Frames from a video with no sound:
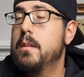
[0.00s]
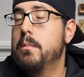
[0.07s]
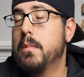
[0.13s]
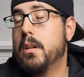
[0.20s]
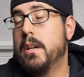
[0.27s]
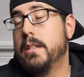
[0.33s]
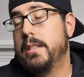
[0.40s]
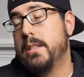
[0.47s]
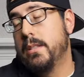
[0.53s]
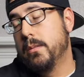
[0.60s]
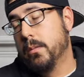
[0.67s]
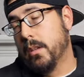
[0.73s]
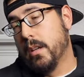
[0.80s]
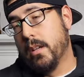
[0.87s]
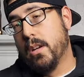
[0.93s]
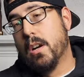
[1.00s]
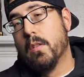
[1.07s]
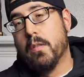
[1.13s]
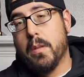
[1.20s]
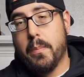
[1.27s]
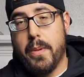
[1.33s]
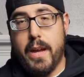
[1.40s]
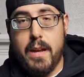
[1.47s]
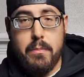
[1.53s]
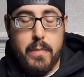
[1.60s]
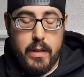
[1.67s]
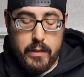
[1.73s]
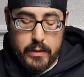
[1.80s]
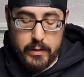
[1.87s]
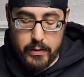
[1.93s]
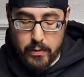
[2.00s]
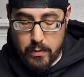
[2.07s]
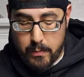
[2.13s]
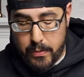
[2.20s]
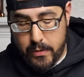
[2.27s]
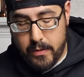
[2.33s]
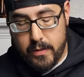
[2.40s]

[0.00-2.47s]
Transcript: But, we're going to go over the Batman soap.